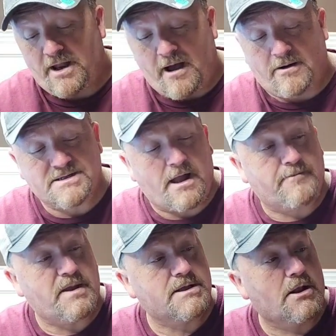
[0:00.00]
I
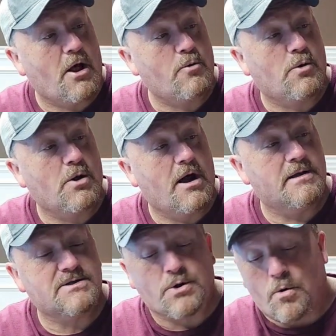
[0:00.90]
stopped at the local
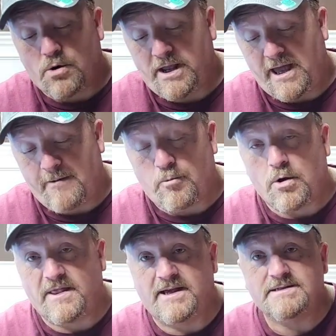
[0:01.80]
gun store. He had
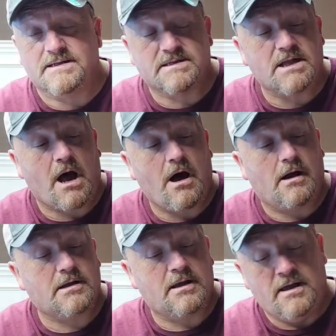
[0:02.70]
one of these in
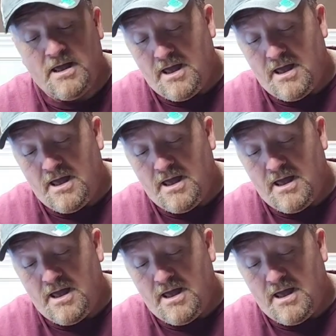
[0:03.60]
stock